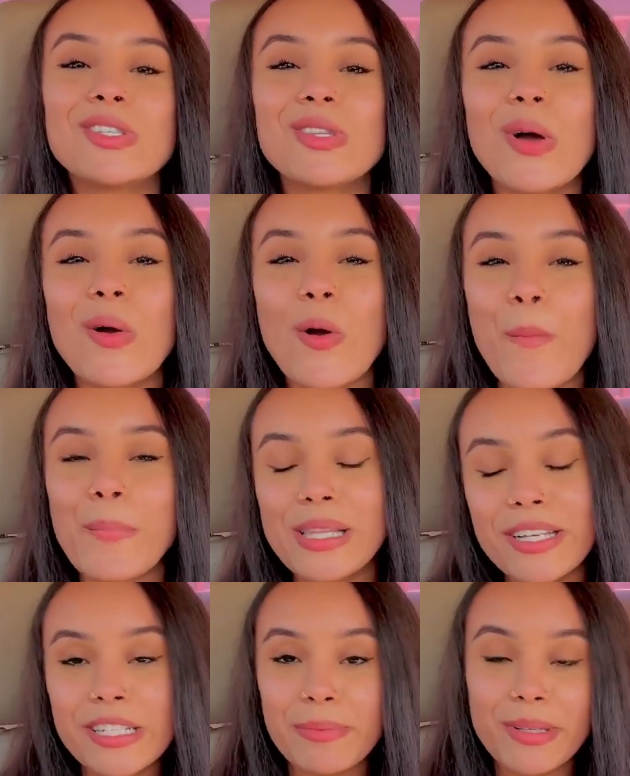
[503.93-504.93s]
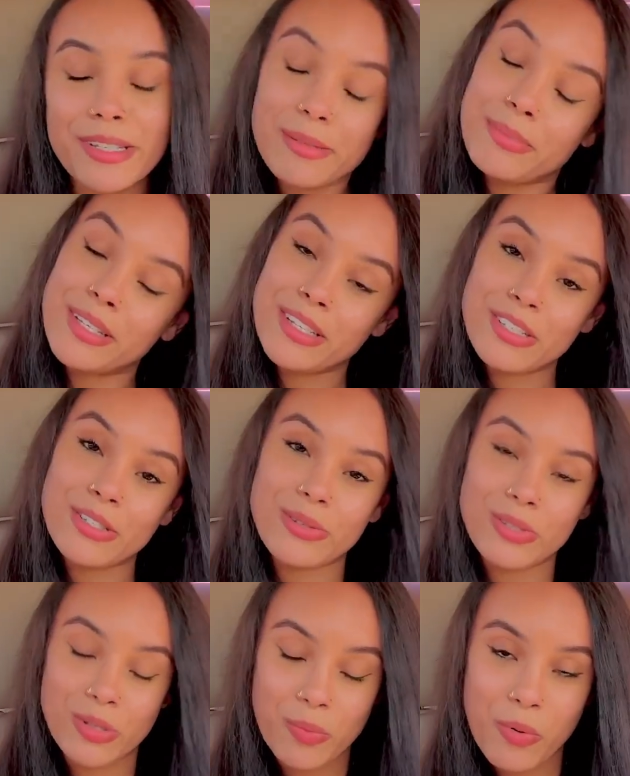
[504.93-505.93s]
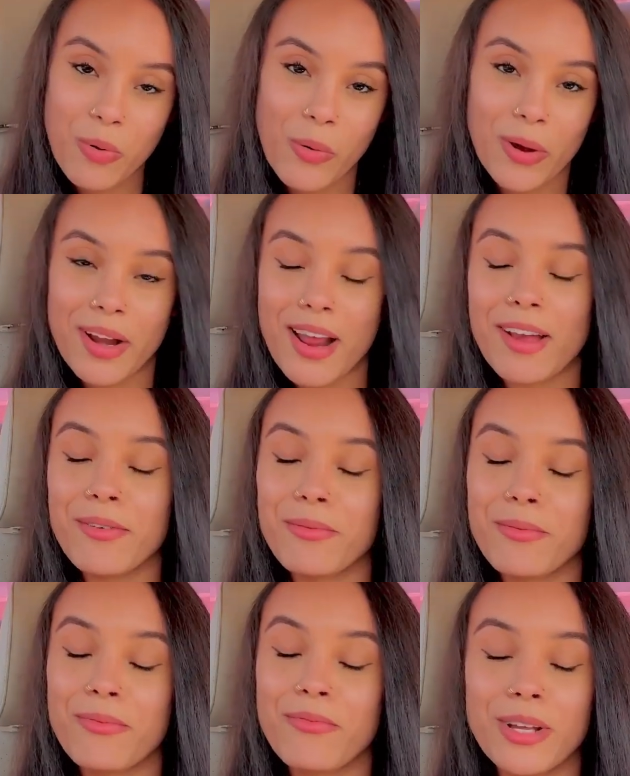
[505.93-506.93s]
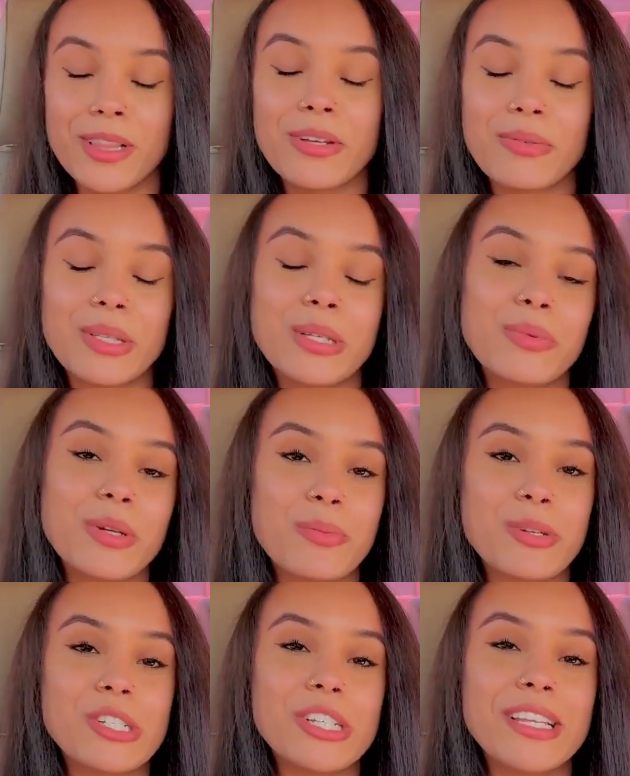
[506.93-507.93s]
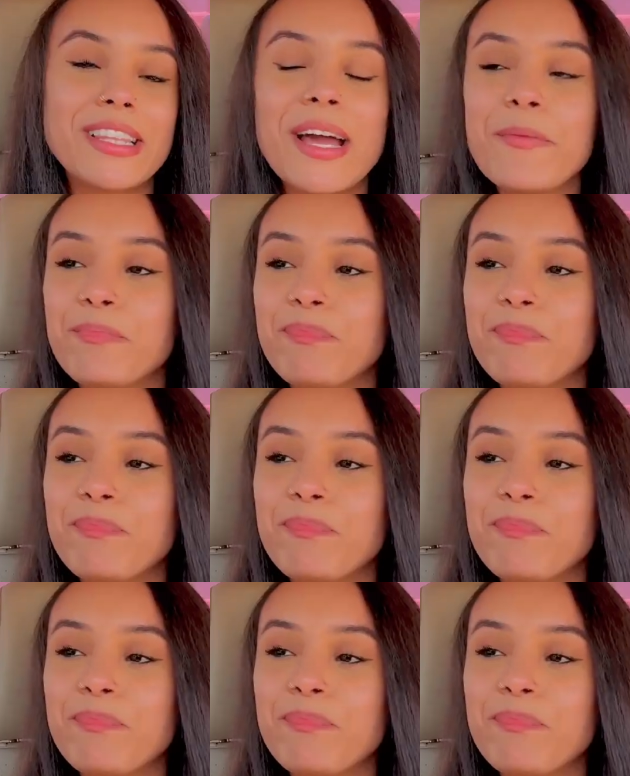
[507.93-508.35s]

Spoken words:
So please do support. I really would appreciate that.